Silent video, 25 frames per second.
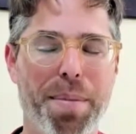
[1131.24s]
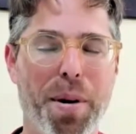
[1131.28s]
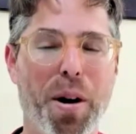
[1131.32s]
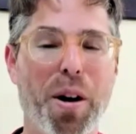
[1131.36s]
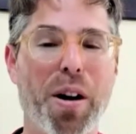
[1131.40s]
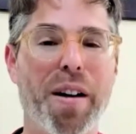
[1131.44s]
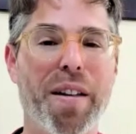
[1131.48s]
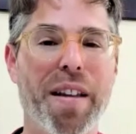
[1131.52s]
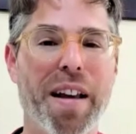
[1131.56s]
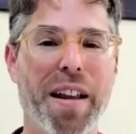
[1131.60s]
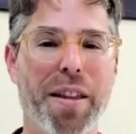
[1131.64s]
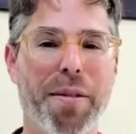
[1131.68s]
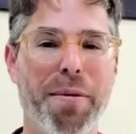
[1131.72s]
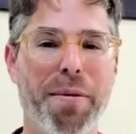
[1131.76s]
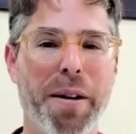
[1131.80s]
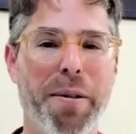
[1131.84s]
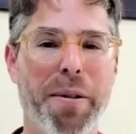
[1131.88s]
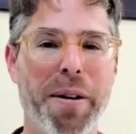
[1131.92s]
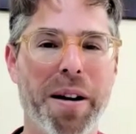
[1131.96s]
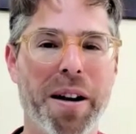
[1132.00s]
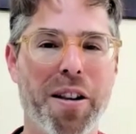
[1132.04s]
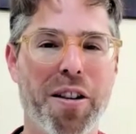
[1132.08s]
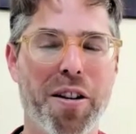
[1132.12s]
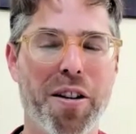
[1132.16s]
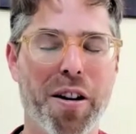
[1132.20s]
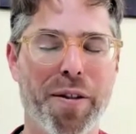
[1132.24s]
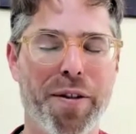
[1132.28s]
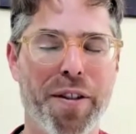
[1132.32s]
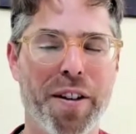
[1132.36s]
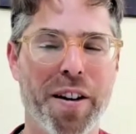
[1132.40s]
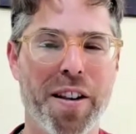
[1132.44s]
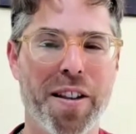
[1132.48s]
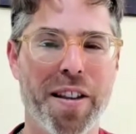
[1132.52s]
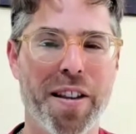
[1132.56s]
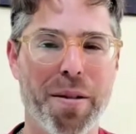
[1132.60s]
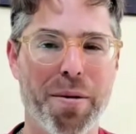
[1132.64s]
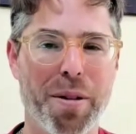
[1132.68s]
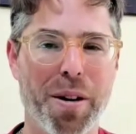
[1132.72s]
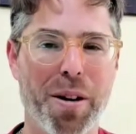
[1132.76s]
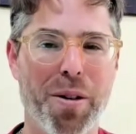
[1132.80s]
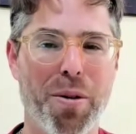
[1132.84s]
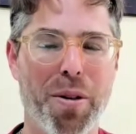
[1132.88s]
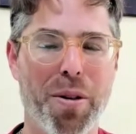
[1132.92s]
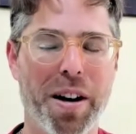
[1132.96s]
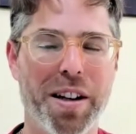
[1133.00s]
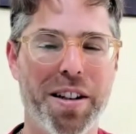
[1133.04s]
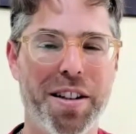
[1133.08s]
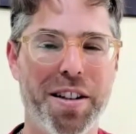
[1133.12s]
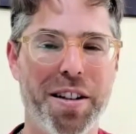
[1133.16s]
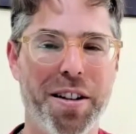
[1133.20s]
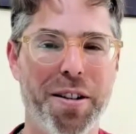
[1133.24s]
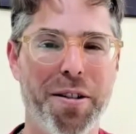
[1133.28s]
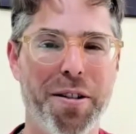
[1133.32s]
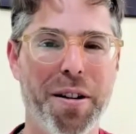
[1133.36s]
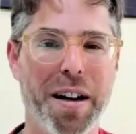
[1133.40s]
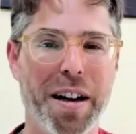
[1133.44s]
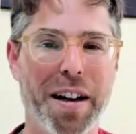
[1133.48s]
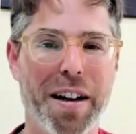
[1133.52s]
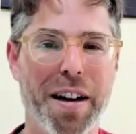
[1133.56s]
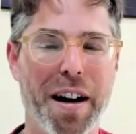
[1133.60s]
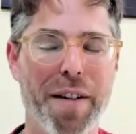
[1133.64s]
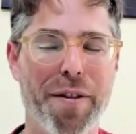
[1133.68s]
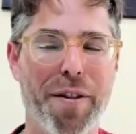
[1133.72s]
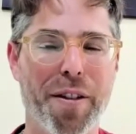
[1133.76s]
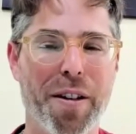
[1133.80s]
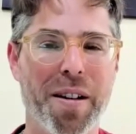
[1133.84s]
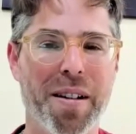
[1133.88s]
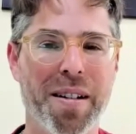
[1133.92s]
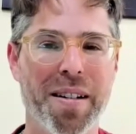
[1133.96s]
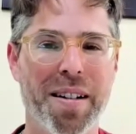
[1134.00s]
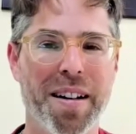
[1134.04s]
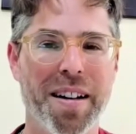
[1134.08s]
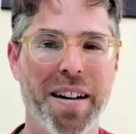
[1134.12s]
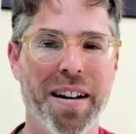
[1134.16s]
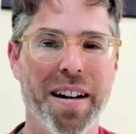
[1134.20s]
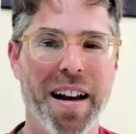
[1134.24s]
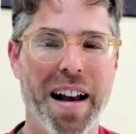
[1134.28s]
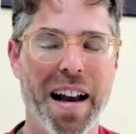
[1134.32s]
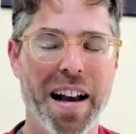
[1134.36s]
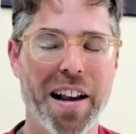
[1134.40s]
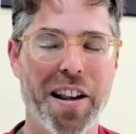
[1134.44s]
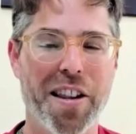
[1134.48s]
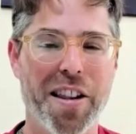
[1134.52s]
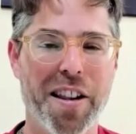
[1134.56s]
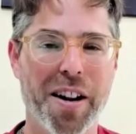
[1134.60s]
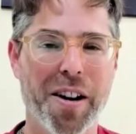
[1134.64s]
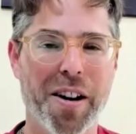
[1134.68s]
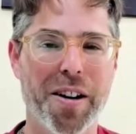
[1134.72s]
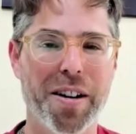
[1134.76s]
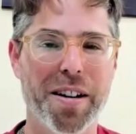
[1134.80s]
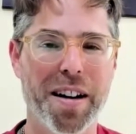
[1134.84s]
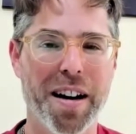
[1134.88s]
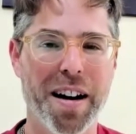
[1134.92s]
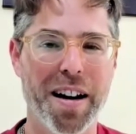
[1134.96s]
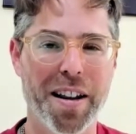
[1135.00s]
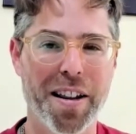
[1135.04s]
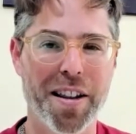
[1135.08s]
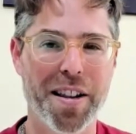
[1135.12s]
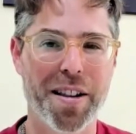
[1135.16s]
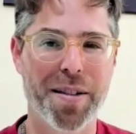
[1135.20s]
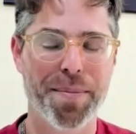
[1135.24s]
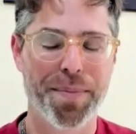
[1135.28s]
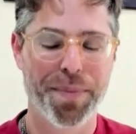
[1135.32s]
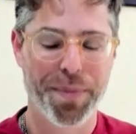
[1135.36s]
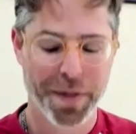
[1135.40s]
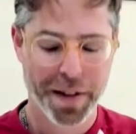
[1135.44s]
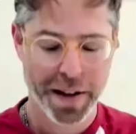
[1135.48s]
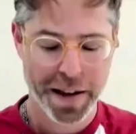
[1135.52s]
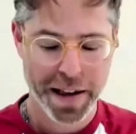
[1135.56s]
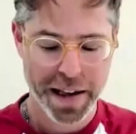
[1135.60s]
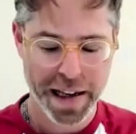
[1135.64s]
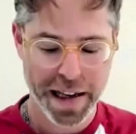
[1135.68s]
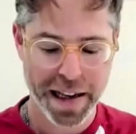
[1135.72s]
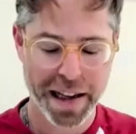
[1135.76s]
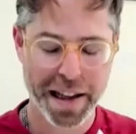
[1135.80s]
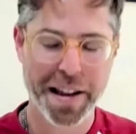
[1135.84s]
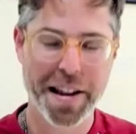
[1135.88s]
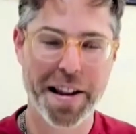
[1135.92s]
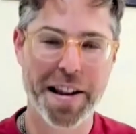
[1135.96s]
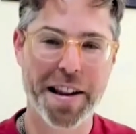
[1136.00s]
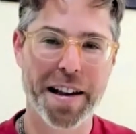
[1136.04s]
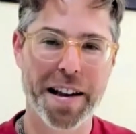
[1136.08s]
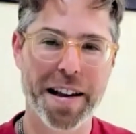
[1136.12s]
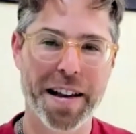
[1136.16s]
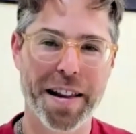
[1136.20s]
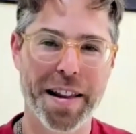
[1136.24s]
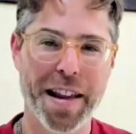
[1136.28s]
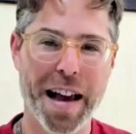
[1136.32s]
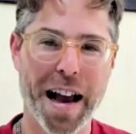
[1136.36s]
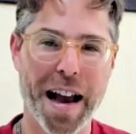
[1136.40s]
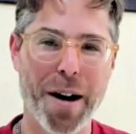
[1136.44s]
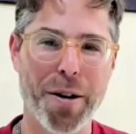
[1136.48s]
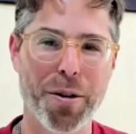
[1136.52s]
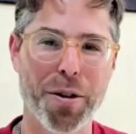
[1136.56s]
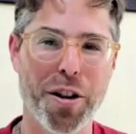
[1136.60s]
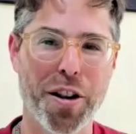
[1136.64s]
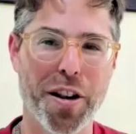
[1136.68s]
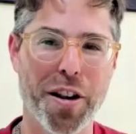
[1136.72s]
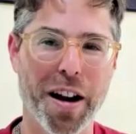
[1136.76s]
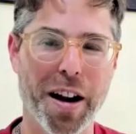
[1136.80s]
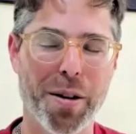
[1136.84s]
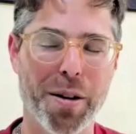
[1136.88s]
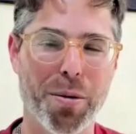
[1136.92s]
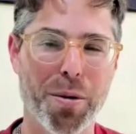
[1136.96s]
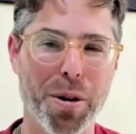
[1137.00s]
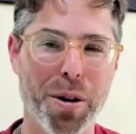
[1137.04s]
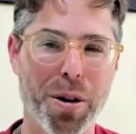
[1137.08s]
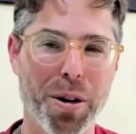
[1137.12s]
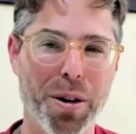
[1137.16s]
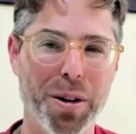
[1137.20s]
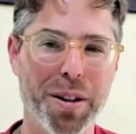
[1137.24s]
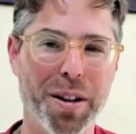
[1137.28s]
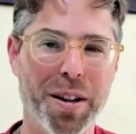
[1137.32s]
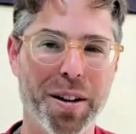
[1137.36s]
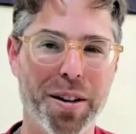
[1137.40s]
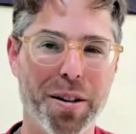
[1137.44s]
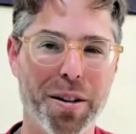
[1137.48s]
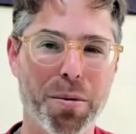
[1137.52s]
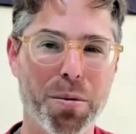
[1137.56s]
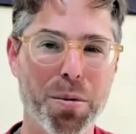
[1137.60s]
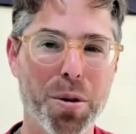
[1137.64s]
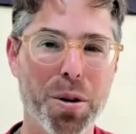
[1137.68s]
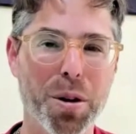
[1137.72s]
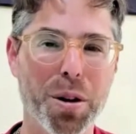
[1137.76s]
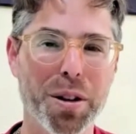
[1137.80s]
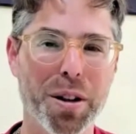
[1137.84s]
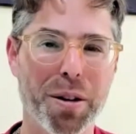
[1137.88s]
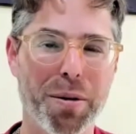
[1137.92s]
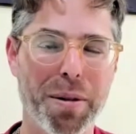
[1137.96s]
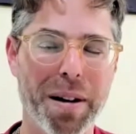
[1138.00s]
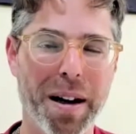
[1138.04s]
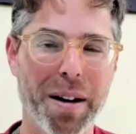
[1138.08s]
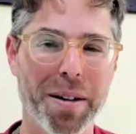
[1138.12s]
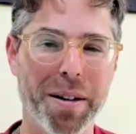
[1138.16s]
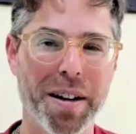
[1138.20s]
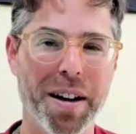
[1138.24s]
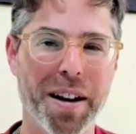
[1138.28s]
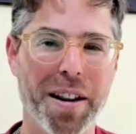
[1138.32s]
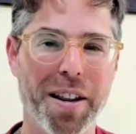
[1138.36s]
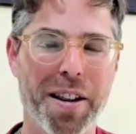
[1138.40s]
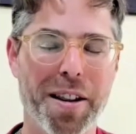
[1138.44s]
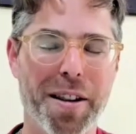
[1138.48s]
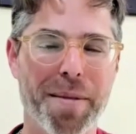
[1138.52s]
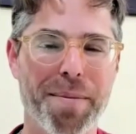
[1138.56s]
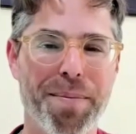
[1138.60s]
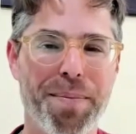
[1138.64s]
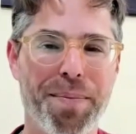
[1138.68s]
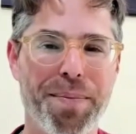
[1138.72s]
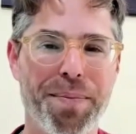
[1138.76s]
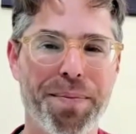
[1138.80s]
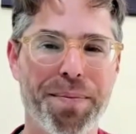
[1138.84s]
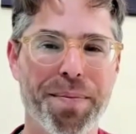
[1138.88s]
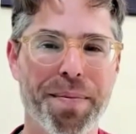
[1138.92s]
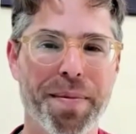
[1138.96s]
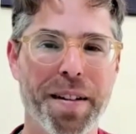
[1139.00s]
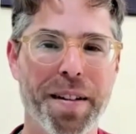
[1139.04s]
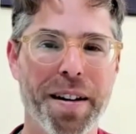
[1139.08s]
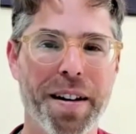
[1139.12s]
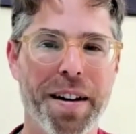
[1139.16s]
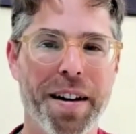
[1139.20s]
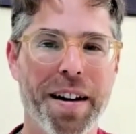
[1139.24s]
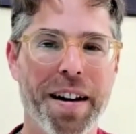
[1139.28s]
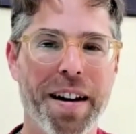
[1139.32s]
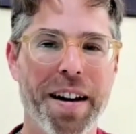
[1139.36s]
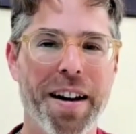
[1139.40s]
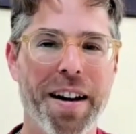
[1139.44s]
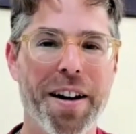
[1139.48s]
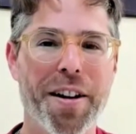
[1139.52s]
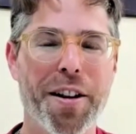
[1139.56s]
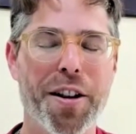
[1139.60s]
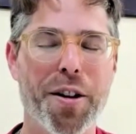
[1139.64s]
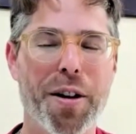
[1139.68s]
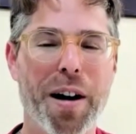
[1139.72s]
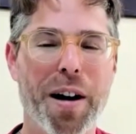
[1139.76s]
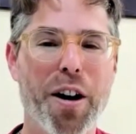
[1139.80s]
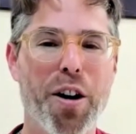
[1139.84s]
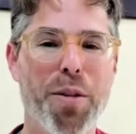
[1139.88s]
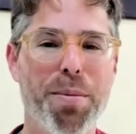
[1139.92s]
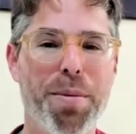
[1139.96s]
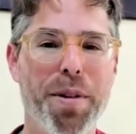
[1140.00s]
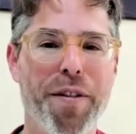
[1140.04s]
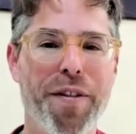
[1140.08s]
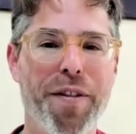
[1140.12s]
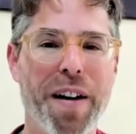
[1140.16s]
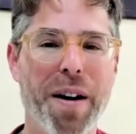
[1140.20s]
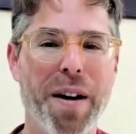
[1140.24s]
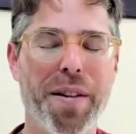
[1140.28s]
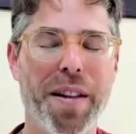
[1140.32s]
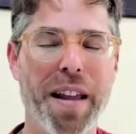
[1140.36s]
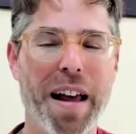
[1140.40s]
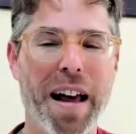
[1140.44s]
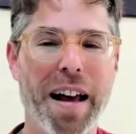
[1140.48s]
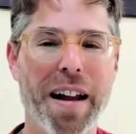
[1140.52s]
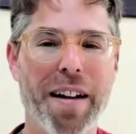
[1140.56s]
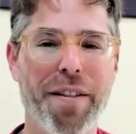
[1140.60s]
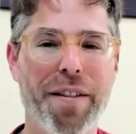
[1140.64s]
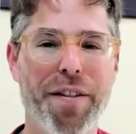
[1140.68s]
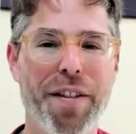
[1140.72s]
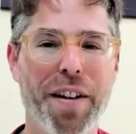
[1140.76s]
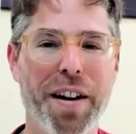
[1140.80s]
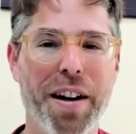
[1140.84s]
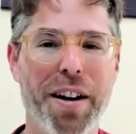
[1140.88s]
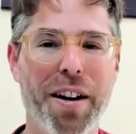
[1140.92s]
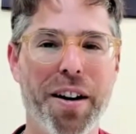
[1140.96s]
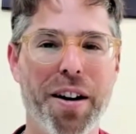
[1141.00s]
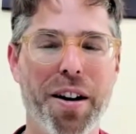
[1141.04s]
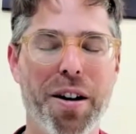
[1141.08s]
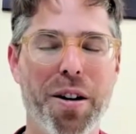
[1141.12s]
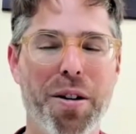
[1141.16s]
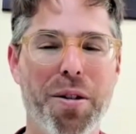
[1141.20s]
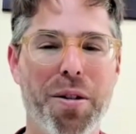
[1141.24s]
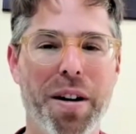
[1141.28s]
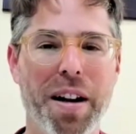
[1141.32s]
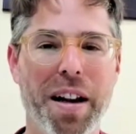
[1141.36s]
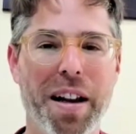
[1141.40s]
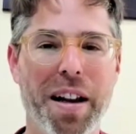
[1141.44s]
part of that three-ring circus that we're going to cover, as Singer does, is the outside world, the world around us. So I hope you found that video